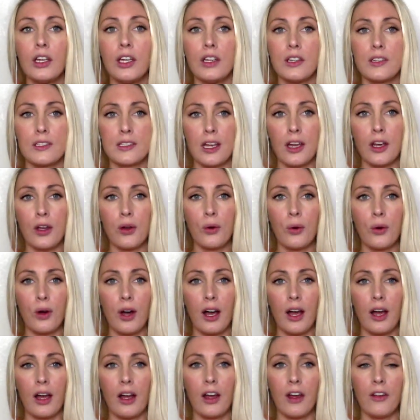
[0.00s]

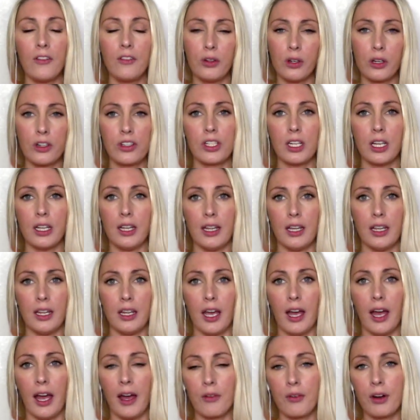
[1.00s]
So
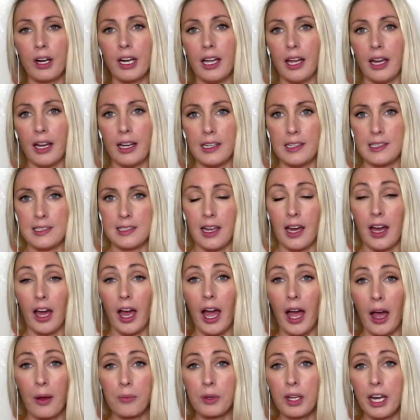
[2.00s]
unfortunately, I realised
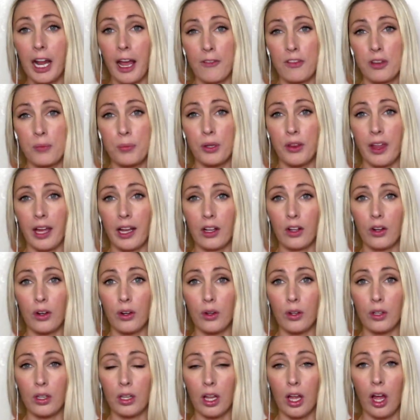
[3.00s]
that I'm going to have to put that
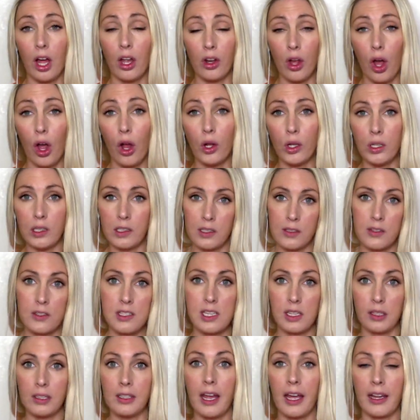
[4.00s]
goal on hold
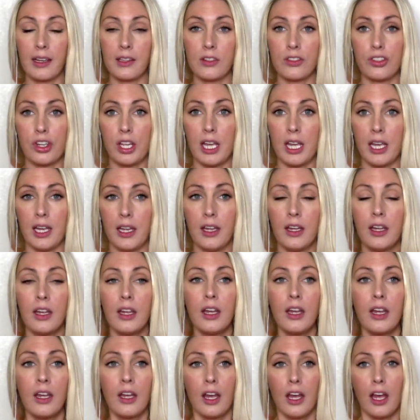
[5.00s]
till next year
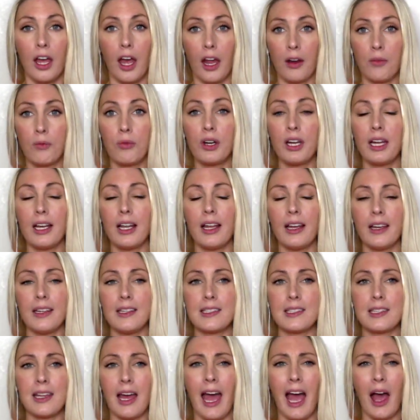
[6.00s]
and
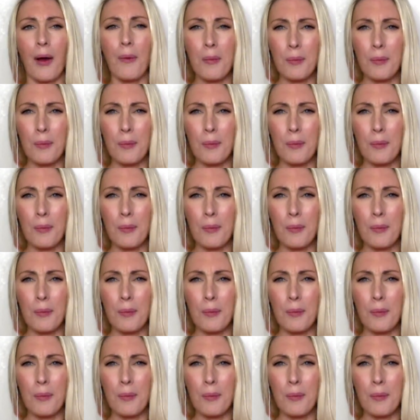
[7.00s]
realise how